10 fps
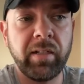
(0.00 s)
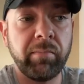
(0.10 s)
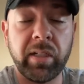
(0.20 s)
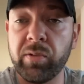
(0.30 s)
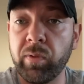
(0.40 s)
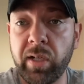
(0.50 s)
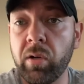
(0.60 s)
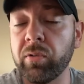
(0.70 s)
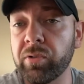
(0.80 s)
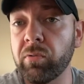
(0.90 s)
because we
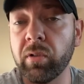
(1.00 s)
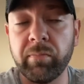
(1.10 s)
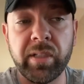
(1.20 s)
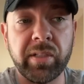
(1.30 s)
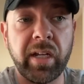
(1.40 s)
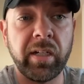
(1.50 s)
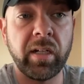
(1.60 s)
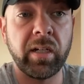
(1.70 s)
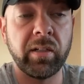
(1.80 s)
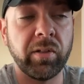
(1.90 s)
know Storm is
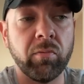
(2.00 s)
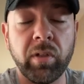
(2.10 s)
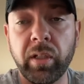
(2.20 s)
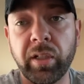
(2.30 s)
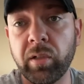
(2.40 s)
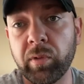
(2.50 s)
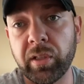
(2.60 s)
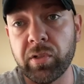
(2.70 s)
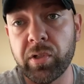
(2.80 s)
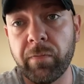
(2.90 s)
they're really good with
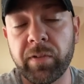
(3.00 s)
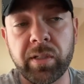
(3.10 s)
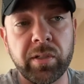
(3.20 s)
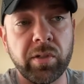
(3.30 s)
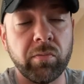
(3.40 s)
their surfaces.